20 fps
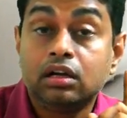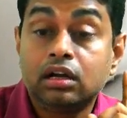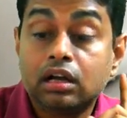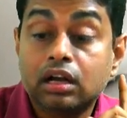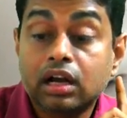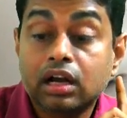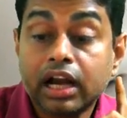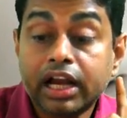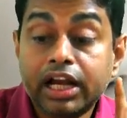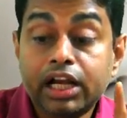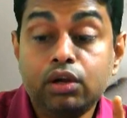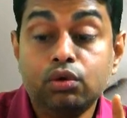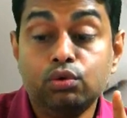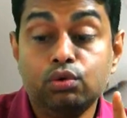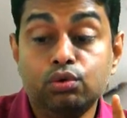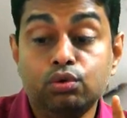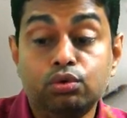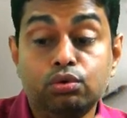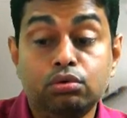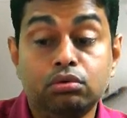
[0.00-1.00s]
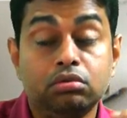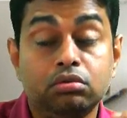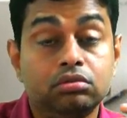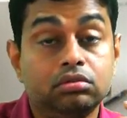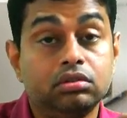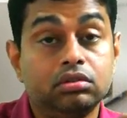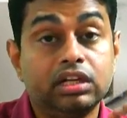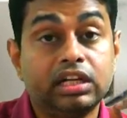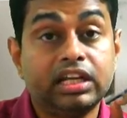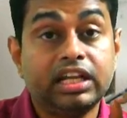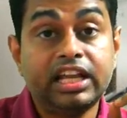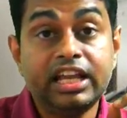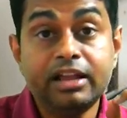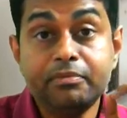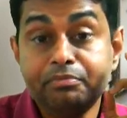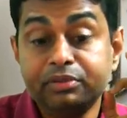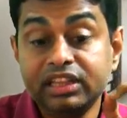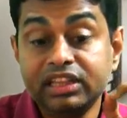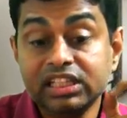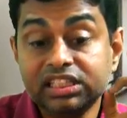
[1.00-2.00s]
Try to
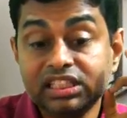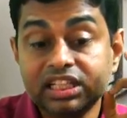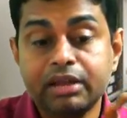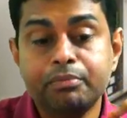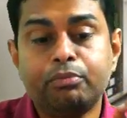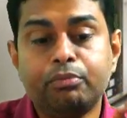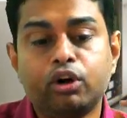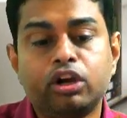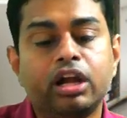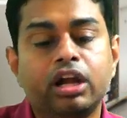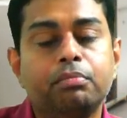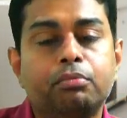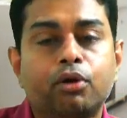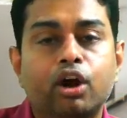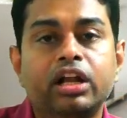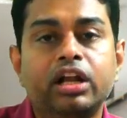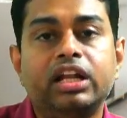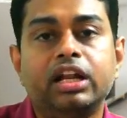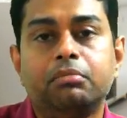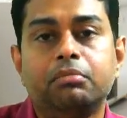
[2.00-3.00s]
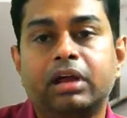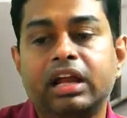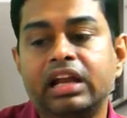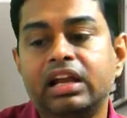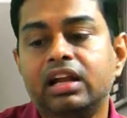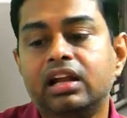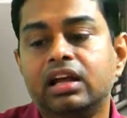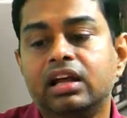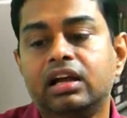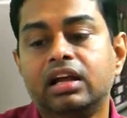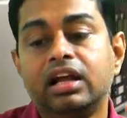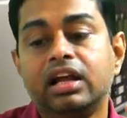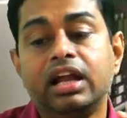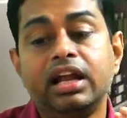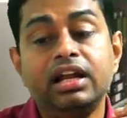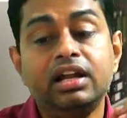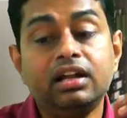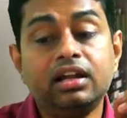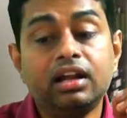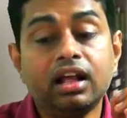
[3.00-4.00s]
keep this important point in mind.
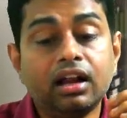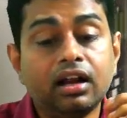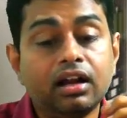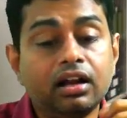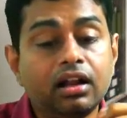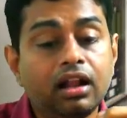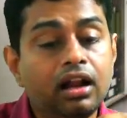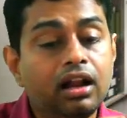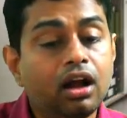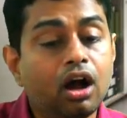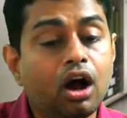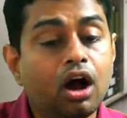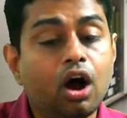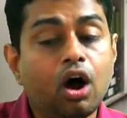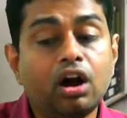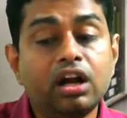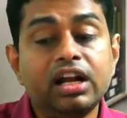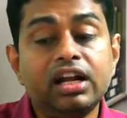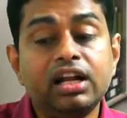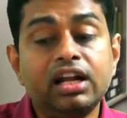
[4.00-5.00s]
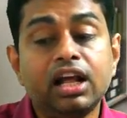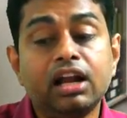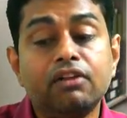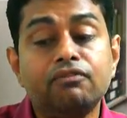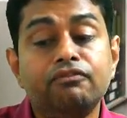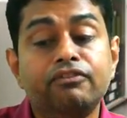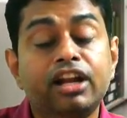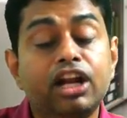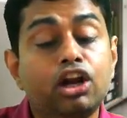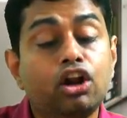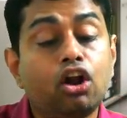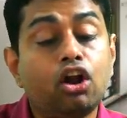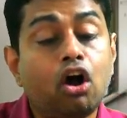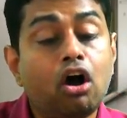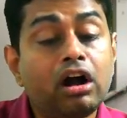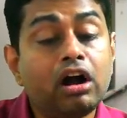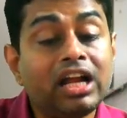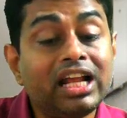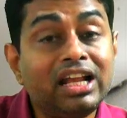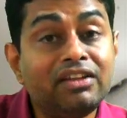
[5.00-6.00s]
Internal auditor will
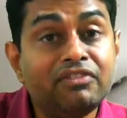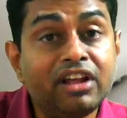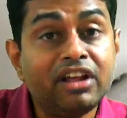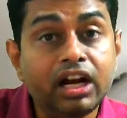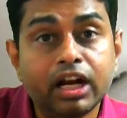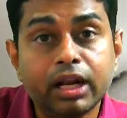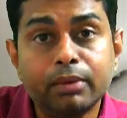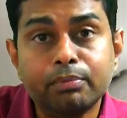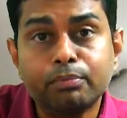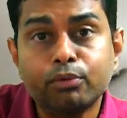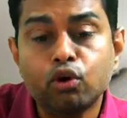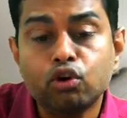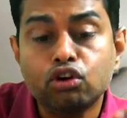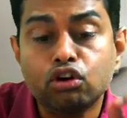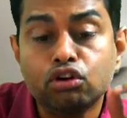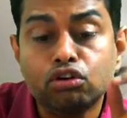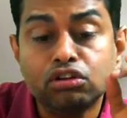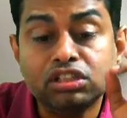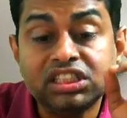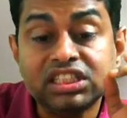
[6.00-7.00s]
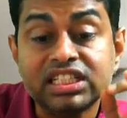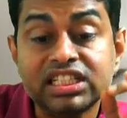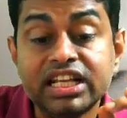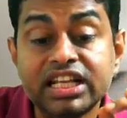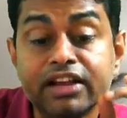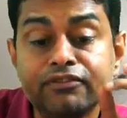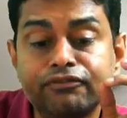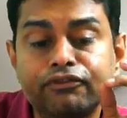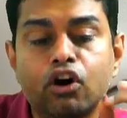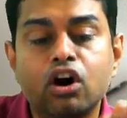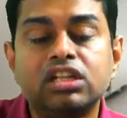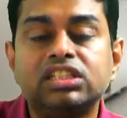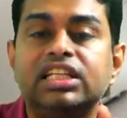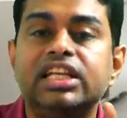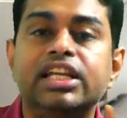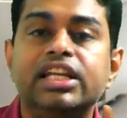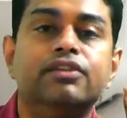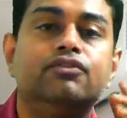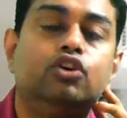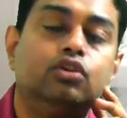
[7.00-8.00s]
not even report to CFO or
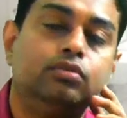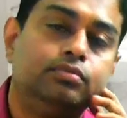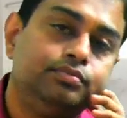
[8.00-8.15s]
CEO,